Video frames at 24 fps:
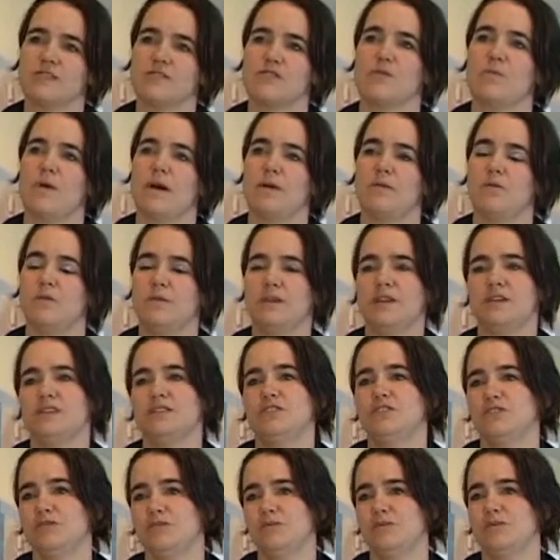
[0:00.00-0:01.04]
So what we
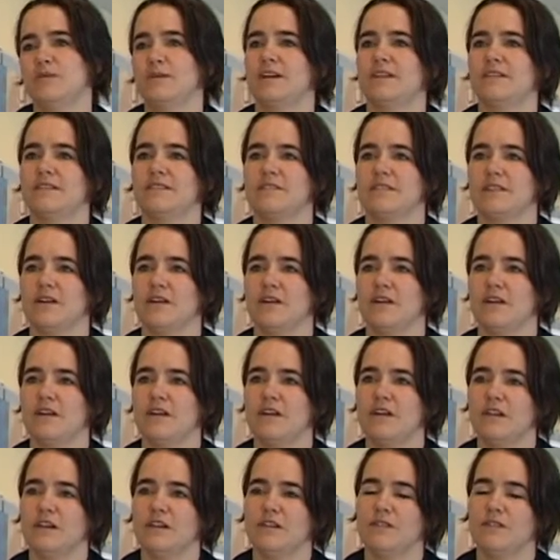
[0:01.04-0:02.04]
do is, uh,